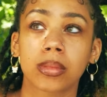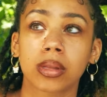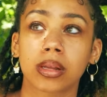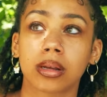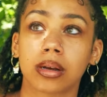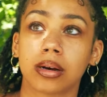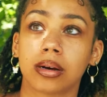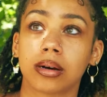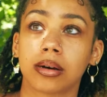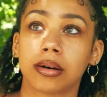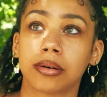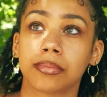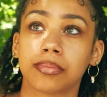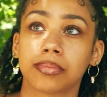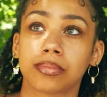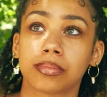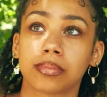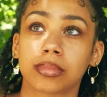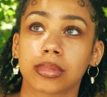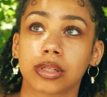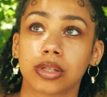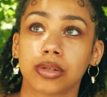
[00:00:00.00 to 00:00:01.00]

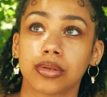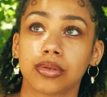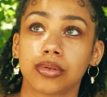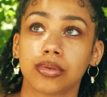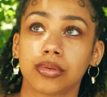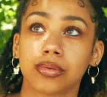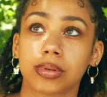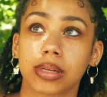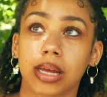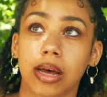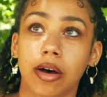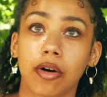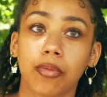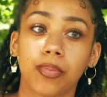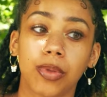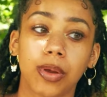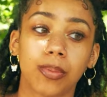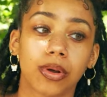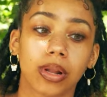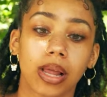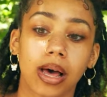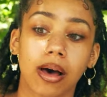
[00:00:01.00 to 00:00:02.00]
To help
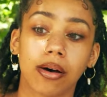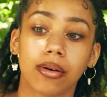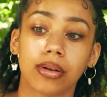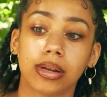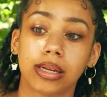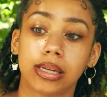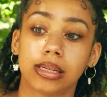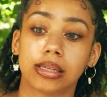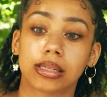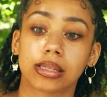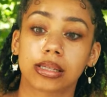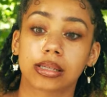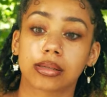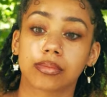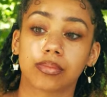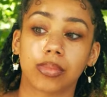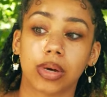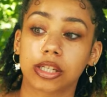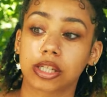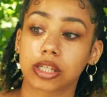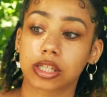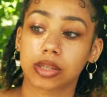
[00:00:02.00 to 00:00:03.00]
people out as
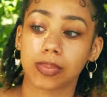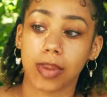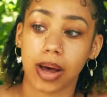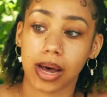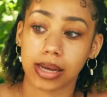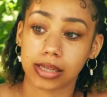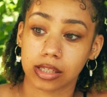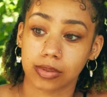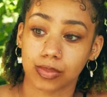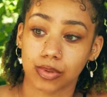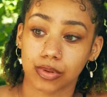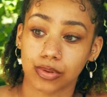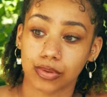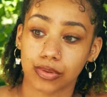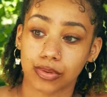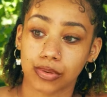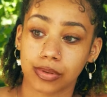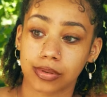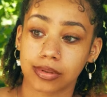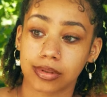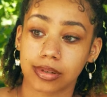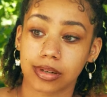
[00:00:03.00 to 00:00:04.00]
much as
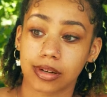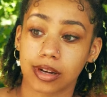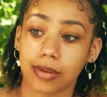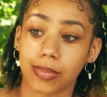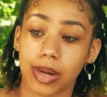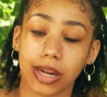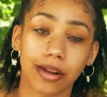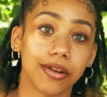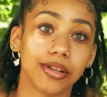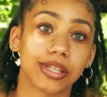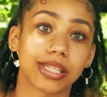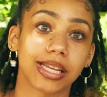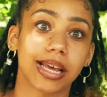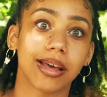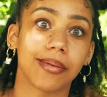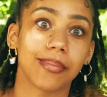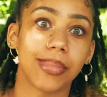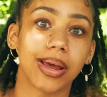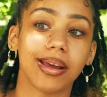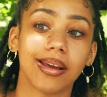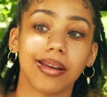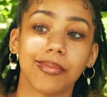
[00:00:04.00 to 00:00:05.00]
possible. I know you said
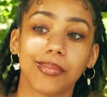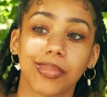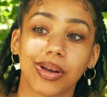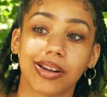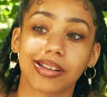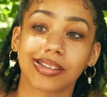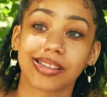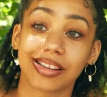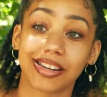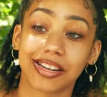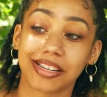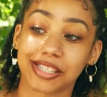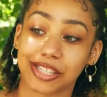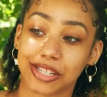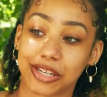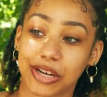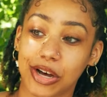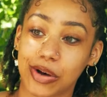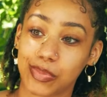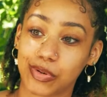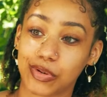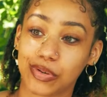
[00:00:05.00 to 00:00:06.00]
main, but it is a
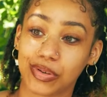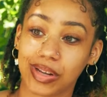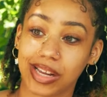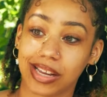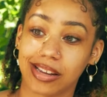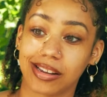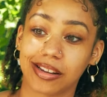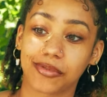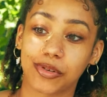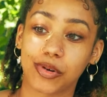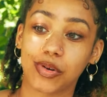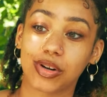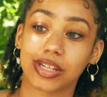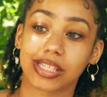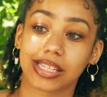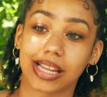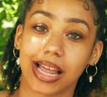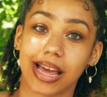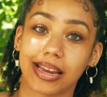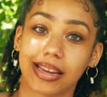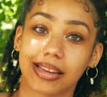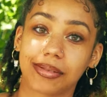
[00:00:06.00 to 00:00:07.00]
couple. And of course,
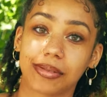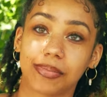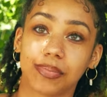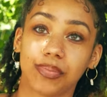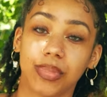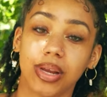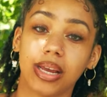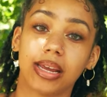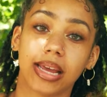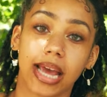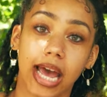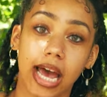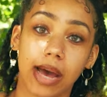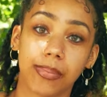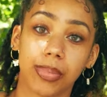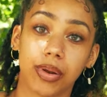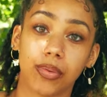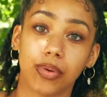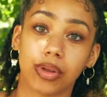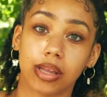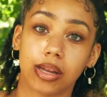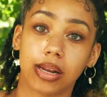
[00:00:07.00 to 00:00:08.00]
like being
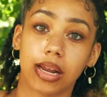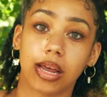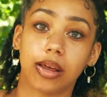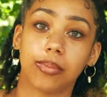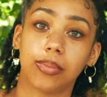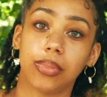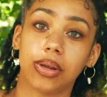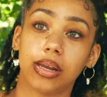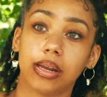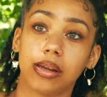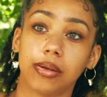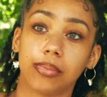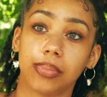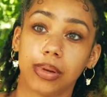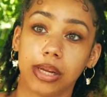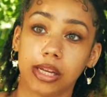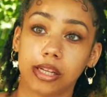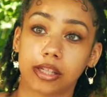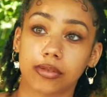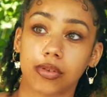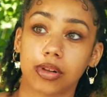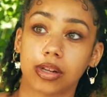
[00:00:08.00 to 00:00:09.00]
happy within that, being
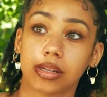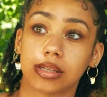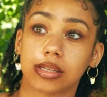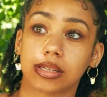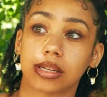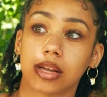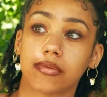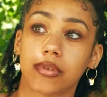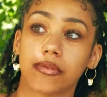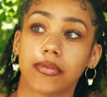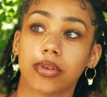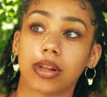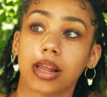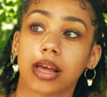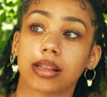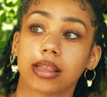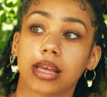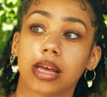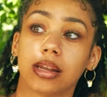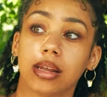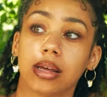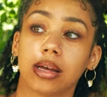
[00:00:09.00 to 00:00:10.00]
peaceful and stuff. I feel like
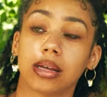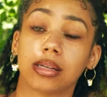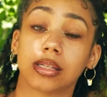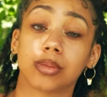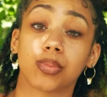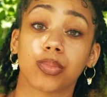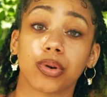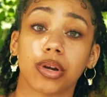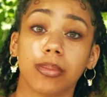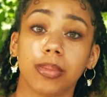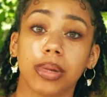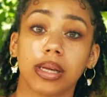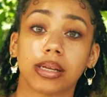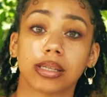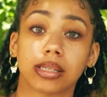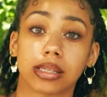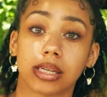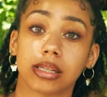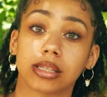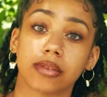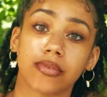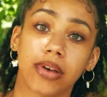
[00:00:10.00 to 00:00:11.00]
that does bring me a
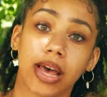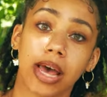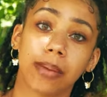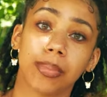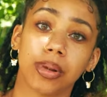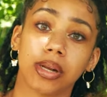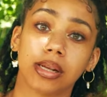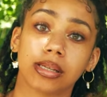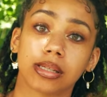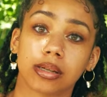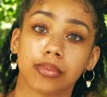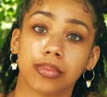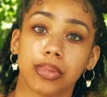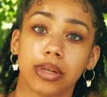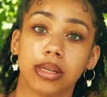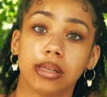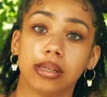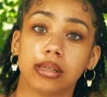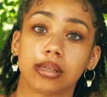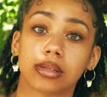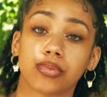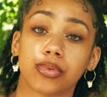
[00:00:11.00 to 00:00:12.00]
sense of happiness and
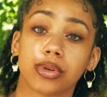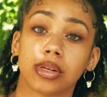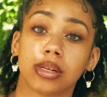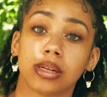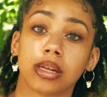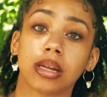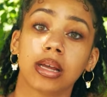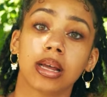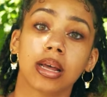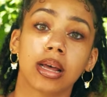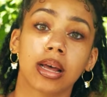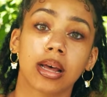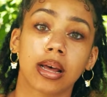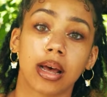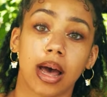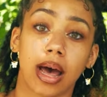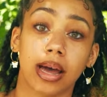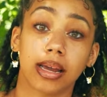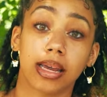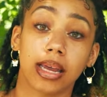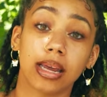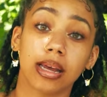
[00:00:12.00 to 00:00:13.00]
peace when
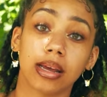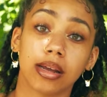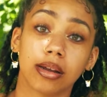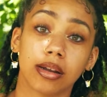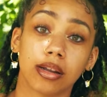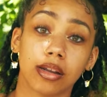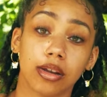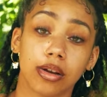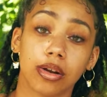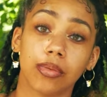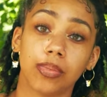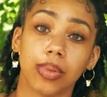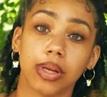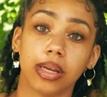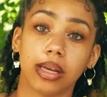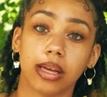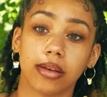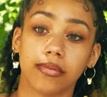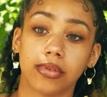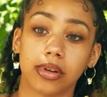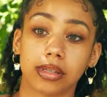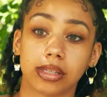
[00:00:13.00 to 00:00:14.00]
I can, be
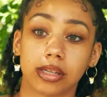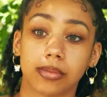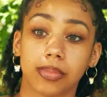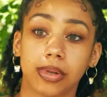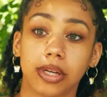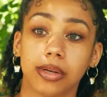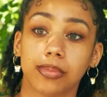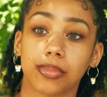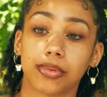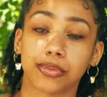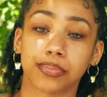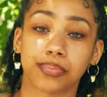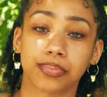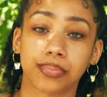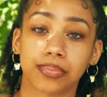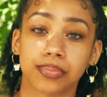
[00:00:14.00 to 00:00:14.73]
giving to people.